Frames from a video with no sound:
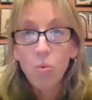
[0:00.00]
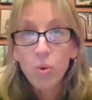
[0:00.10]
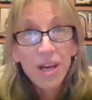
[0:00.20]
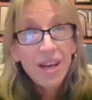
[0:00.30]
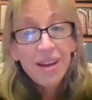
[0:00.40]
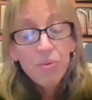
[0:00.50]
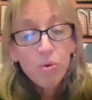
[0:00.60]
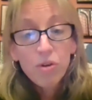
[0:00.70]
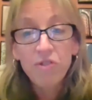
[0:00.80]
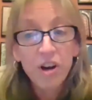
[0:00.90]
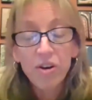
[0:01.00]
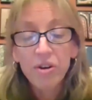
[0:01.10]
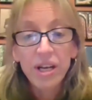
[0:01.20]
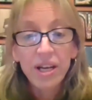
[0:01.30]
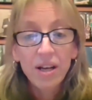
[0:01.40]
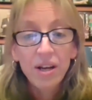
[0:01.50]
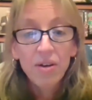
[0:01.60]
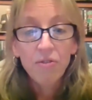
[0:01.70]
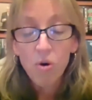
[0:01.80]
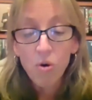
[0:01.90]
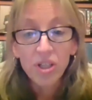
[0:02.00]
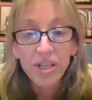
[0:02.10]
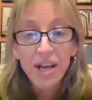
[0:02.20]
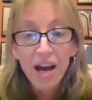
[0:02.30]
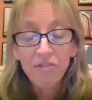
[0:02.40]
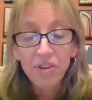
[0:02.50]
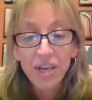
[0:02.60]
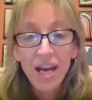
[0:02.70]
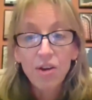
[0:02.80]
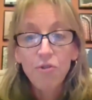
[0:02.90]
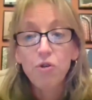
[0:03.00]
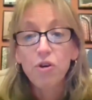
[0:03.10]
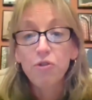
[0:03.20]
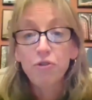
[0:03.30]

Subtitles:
We were very vocal in advocating for